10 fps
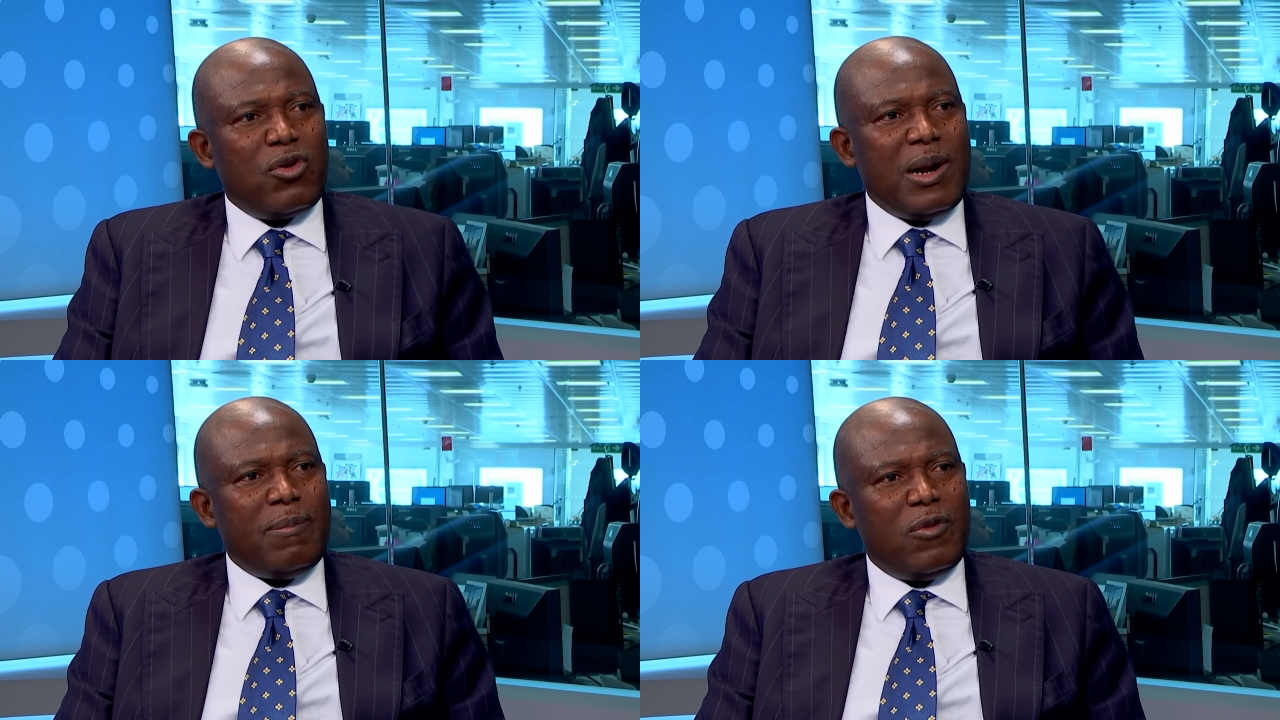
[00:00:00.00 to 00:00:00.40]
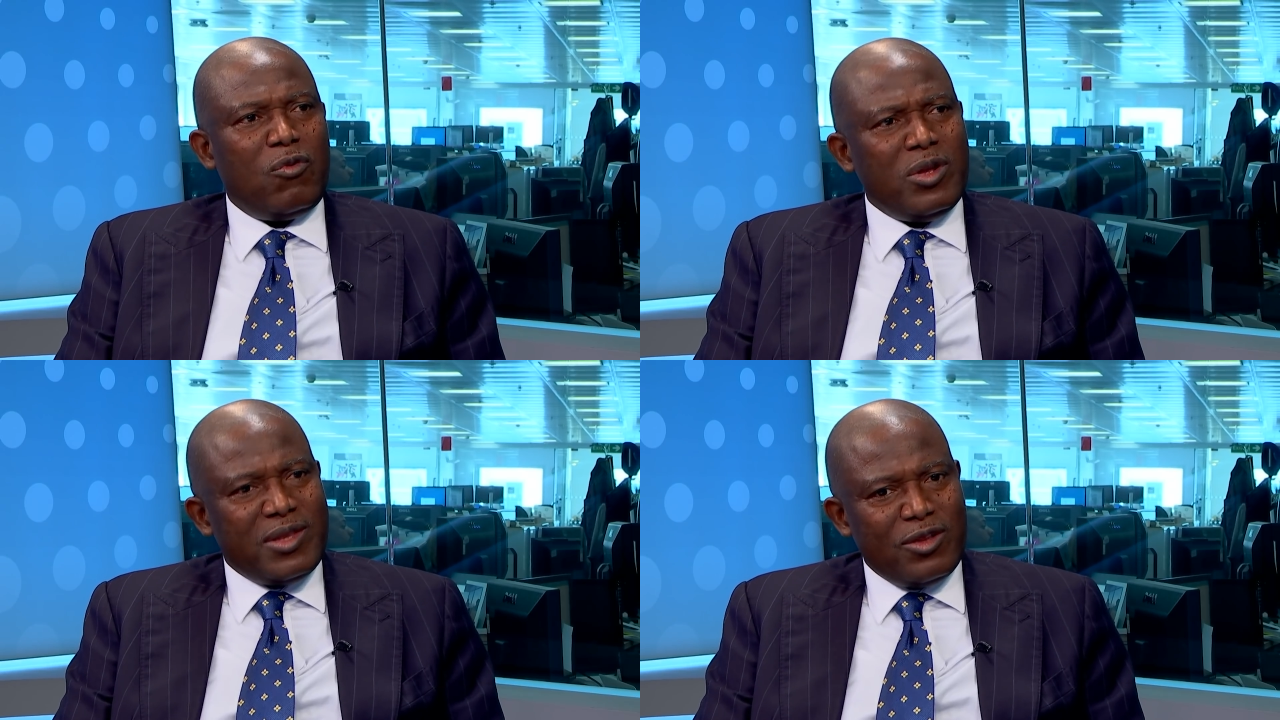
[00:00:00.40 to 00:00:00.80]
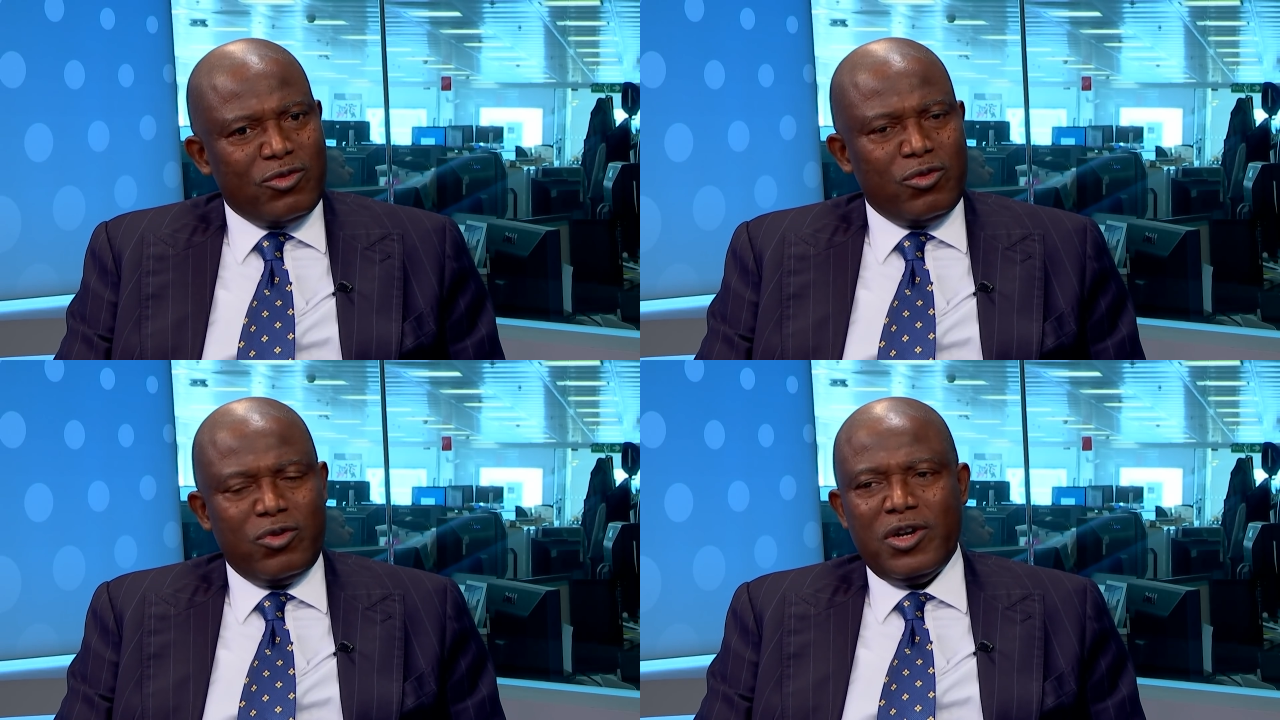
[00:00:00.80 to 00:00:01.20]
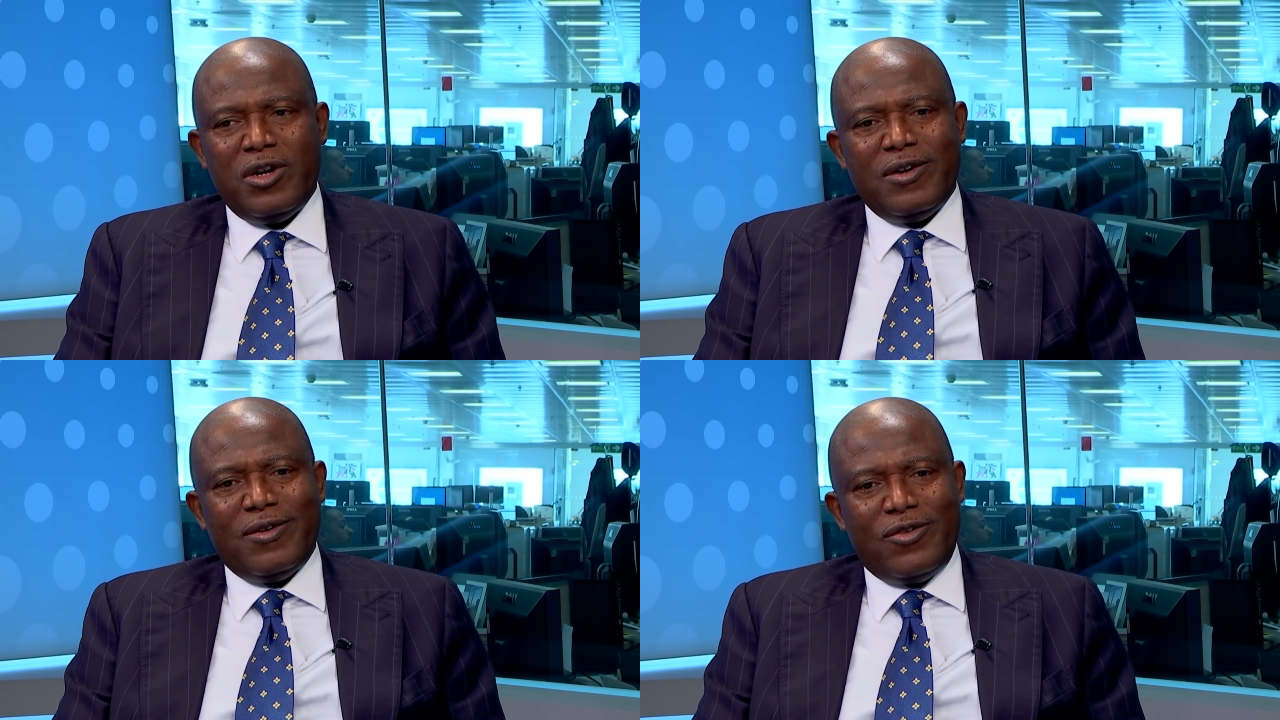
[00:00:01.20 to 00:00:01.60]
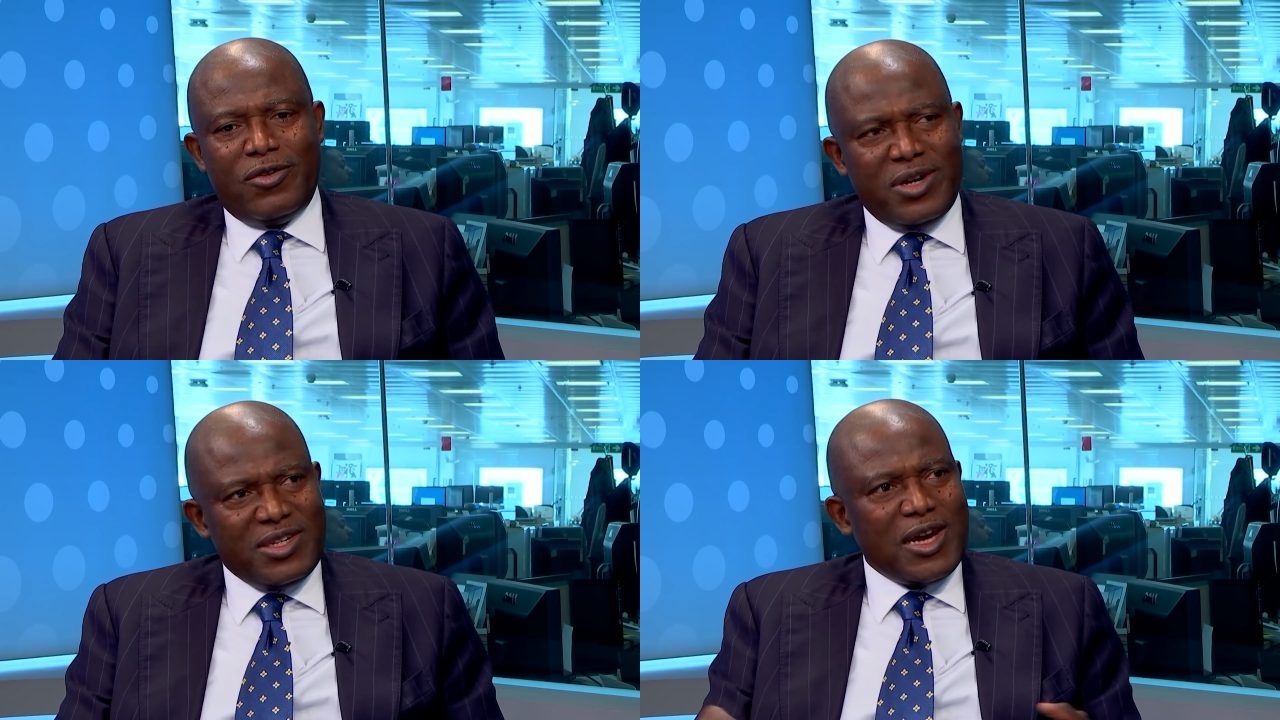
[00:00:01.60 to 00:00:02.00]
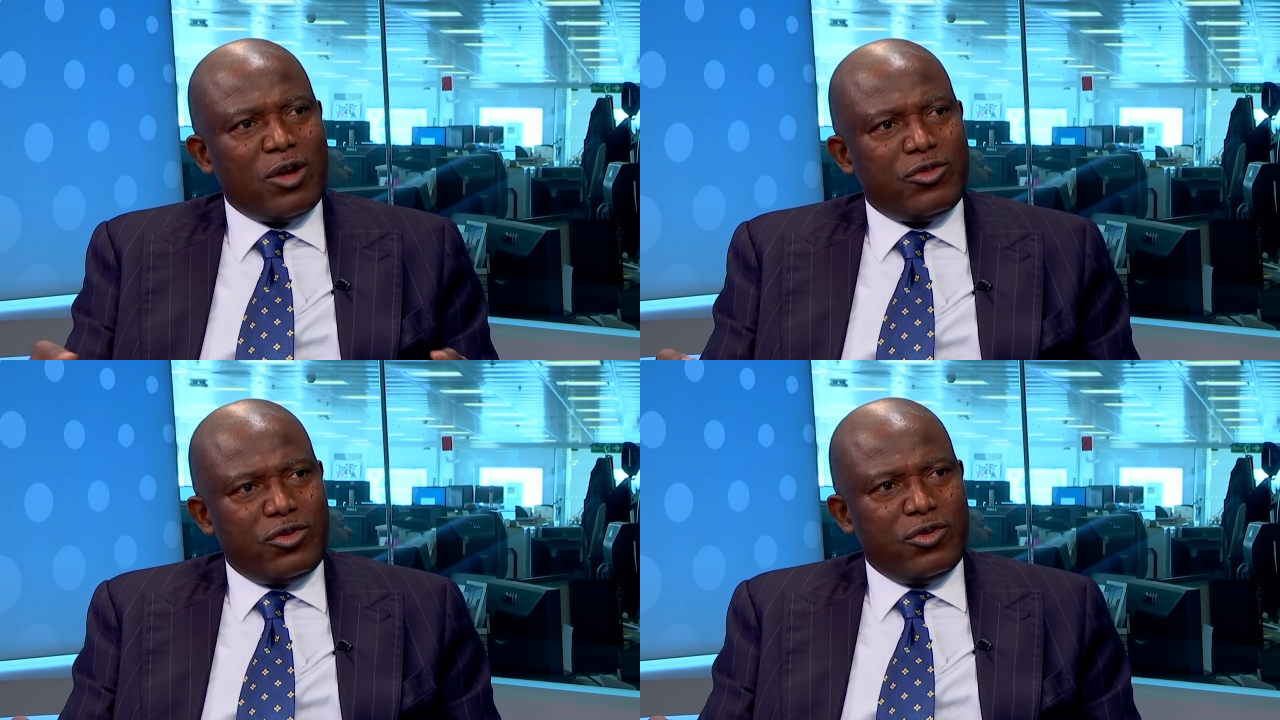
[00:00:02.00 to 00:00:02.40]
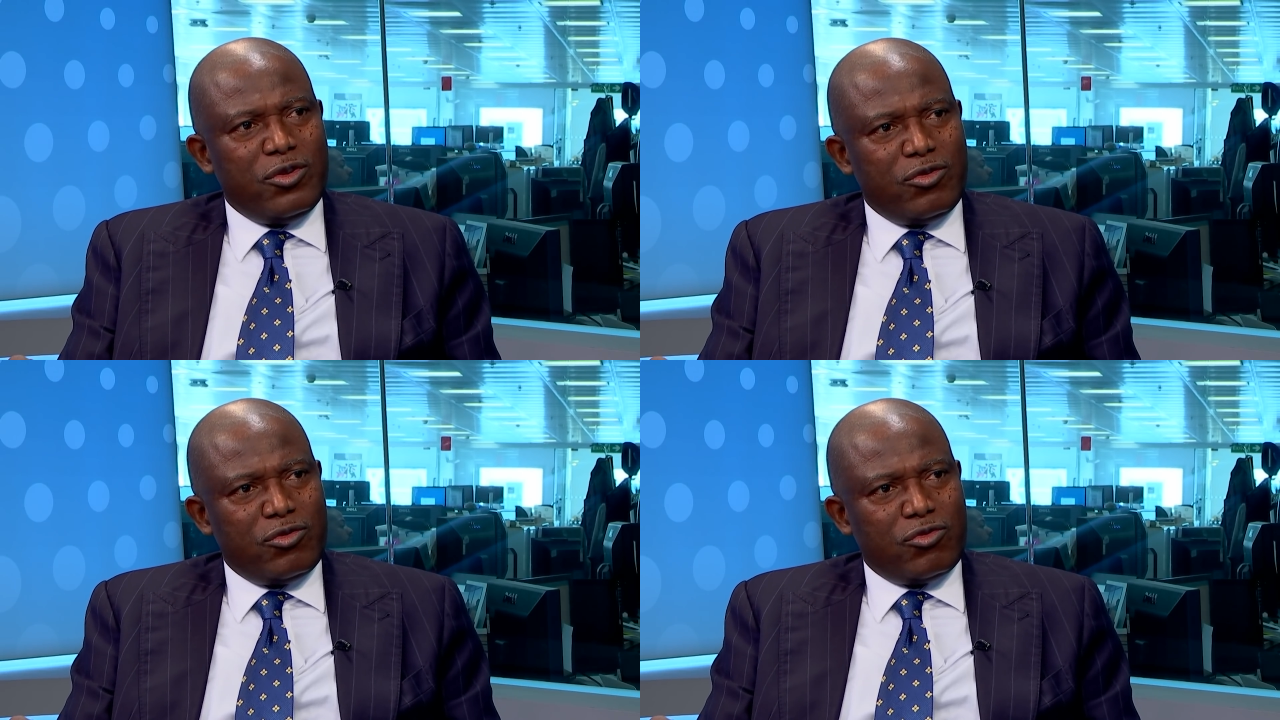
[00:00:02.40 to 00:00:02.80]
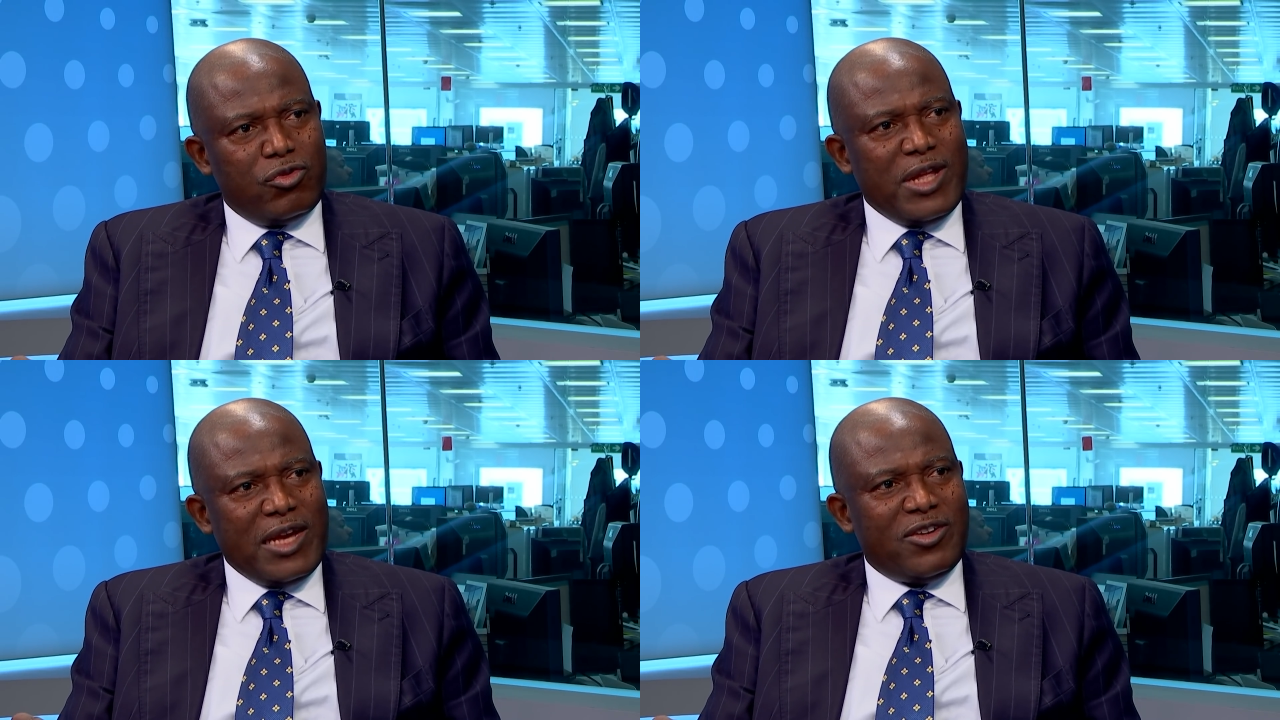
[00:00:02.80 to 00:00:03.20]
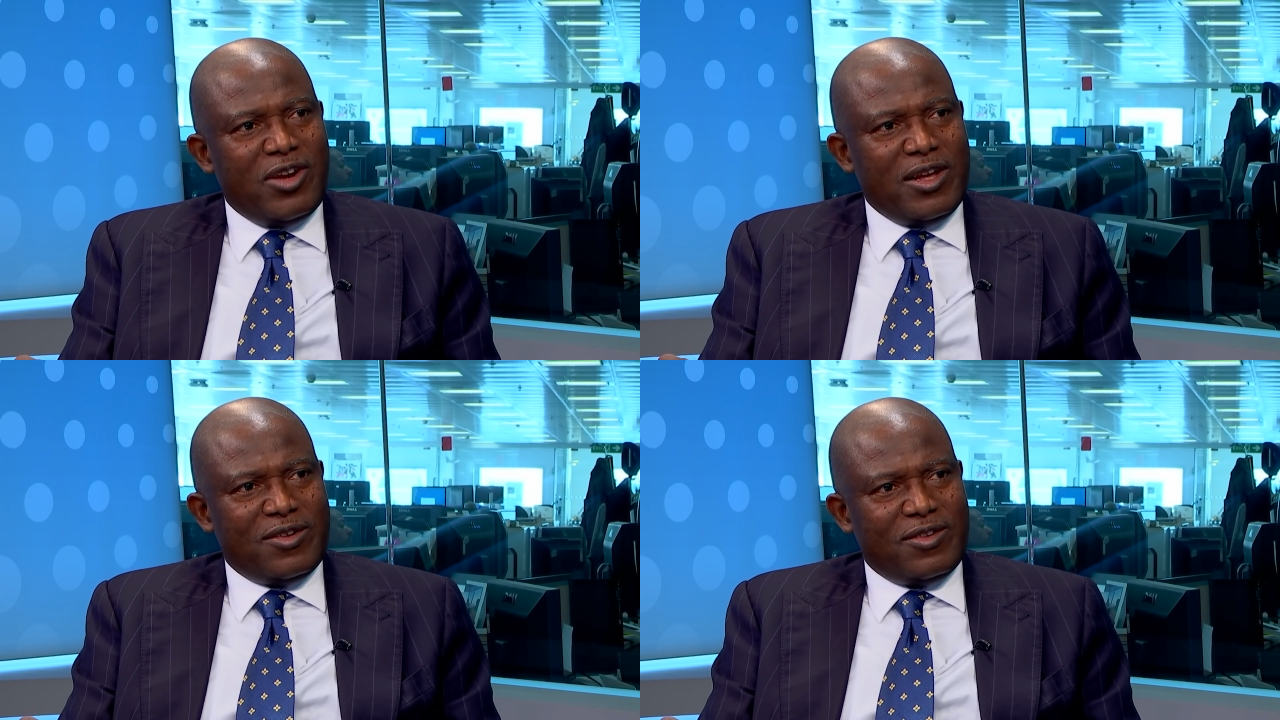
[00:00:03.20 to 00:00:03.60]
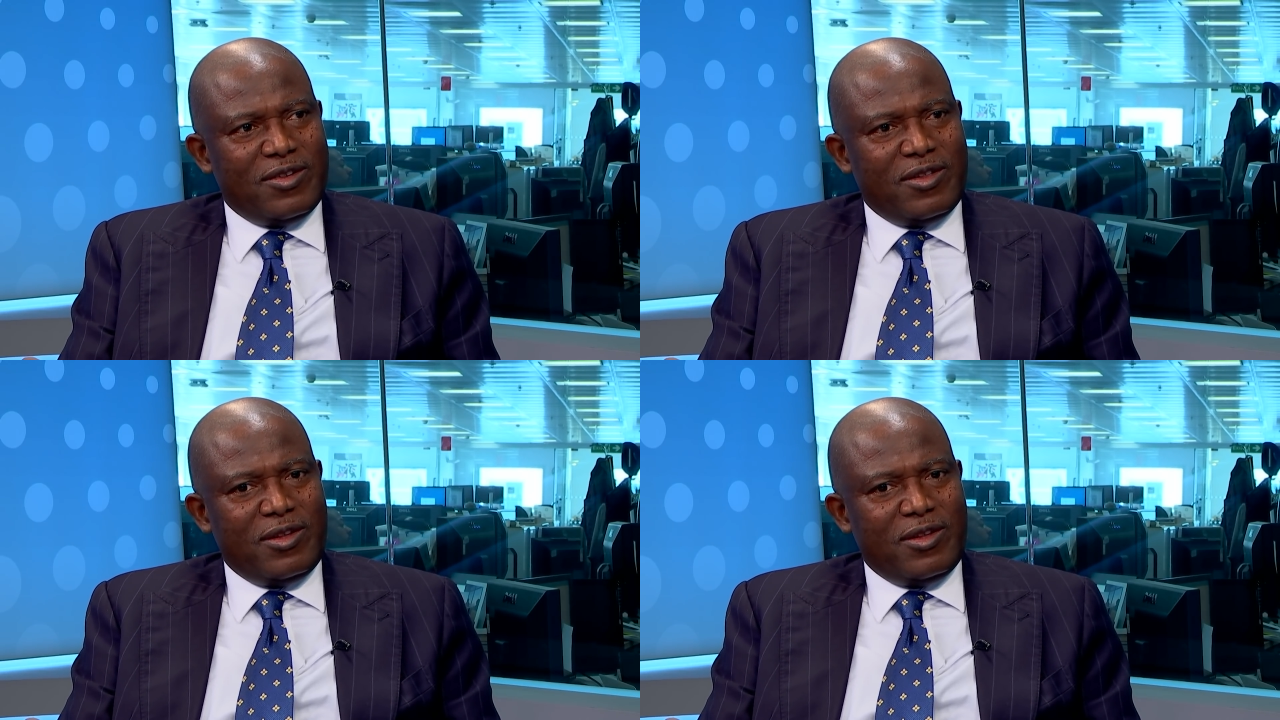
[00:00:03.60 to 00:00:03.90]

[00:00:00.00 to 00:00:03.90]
Program, wanted to reach out to Nigerians,